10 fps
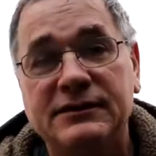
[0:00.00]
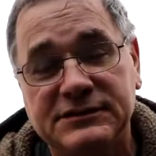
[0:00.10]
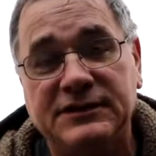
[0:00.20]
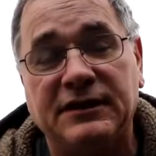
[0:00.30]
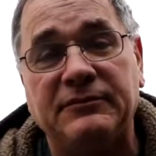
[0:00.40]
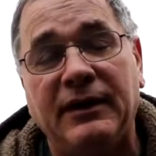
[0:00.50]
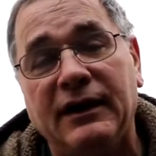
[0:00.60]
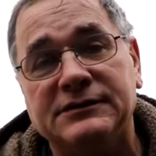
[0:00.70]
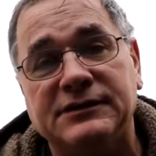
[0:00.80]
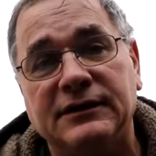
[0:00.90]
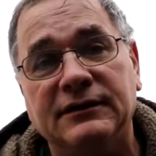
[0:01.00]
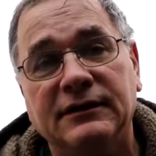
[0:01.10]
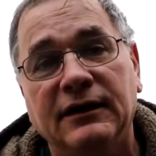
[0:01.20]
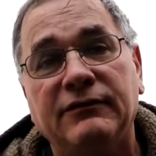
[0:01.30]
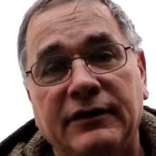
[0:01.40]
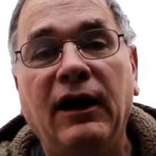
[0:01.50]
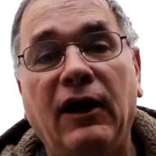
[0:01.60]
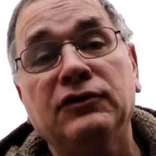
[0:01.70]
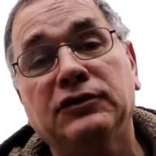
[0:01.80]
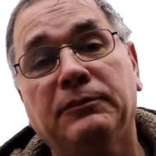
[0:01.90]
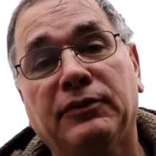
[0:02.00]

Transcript: This is the unboxing of the Alta